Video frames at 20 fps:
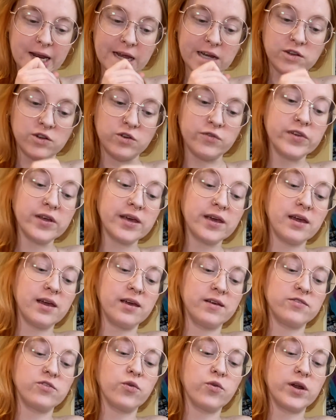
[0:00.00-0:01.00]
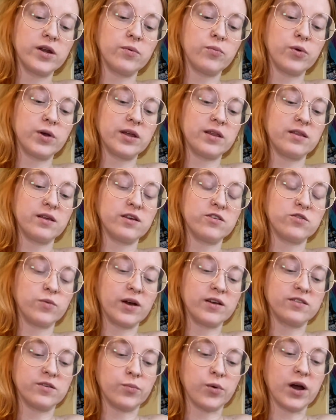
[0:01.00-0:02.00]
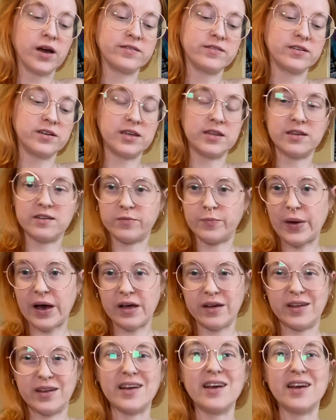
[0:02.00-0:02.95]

I do feel like it is going to bring this reciprocity and this balance.